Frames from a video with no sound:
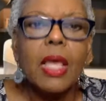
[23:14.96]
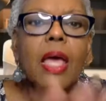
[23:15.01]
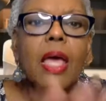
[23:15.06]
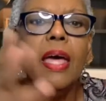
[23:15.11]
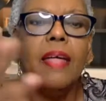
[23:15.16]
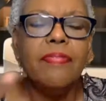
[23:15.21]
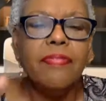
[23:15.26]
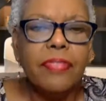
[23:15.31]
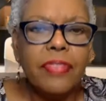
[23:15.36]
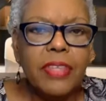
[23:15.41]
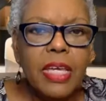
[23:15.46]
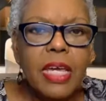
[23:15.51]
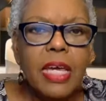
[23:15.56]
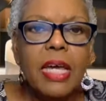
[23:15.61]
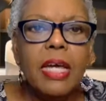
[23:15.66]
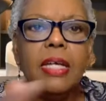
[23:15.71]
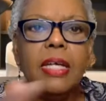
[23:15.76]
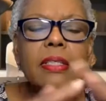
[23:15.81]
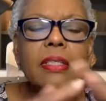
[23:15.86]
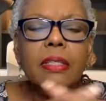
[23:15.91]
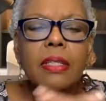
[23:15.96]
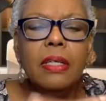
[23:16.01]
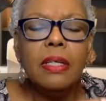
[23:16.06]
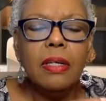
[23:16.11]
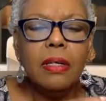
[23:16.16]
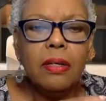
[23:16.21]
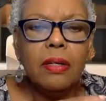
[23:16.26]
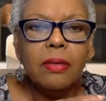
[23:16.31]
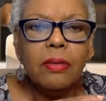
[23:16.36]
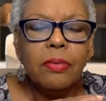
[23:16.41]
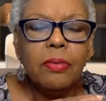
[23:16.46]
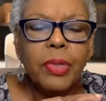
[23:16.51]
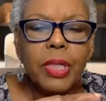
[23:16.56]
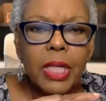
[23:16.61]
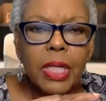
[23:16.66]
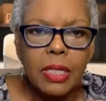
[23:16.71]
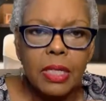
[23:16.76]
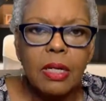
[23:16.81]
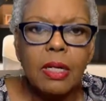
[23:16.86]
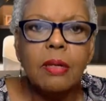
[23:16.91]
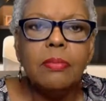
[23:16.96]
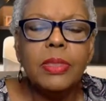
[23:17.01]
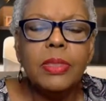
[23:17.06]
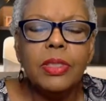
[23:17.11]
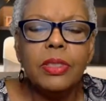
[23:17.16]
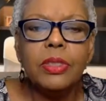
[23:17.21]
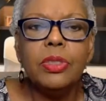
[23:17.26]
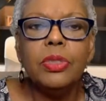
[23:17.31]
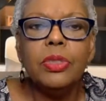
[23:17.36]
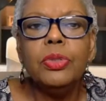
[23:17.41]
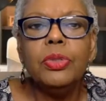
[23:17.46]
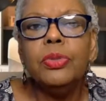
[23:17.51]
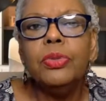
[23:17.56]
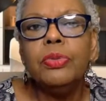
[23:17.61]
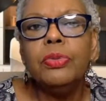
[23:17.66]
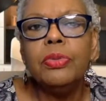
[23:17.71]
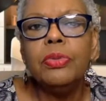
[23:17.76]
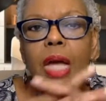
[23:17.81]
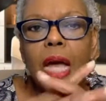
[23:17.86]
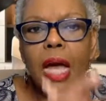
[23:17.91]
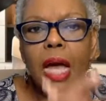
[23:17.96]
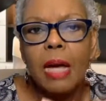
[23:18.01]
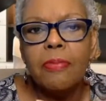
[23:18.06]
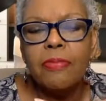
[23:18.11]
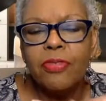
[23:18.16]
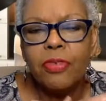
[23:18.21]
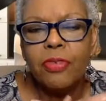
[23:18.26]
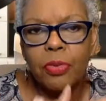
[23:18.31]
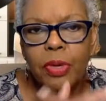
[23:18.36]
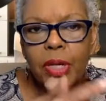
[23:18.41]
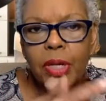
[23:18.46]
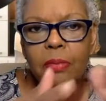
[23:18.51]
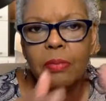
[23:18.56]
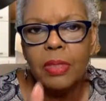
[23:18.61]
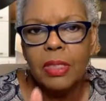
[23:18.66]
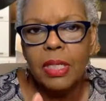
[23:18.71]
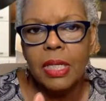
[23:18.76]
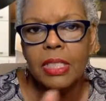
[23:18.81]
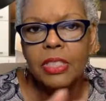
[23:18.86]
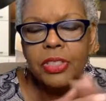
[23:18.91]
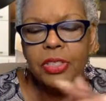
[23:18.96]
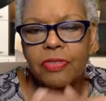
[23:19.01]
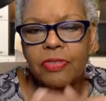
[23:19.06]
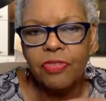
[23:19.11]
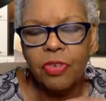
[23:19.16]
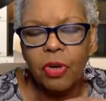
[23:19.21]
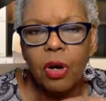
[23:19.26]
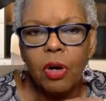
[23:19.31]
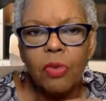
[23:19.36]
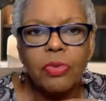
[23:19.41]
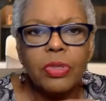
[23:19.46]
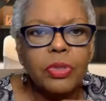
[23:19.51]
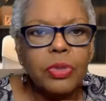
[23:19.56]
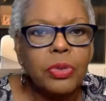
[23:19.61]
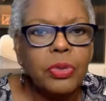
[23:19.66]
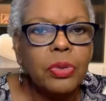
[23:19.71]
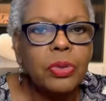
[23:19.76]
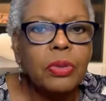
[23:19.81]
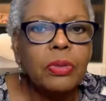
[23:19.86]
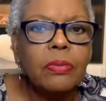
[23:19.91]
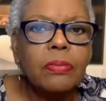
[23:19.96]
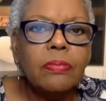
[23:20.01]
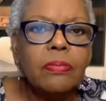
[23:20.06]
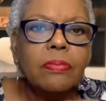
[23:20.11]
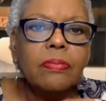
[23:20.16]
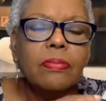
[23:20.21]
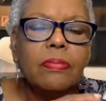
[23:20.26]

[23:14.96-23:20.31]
And then when it comes to time for recommendation for renewal,